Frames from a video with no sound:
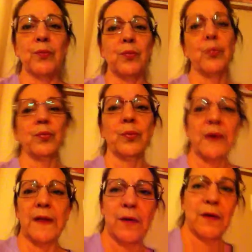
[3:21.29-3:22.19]

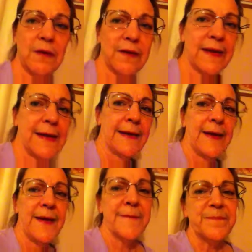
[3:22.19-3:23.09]
really good looking,
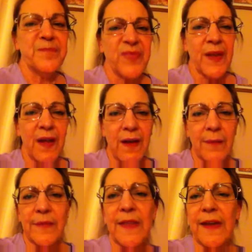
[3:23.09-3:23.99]

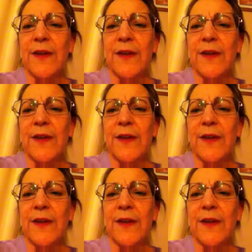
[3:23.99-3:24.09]
the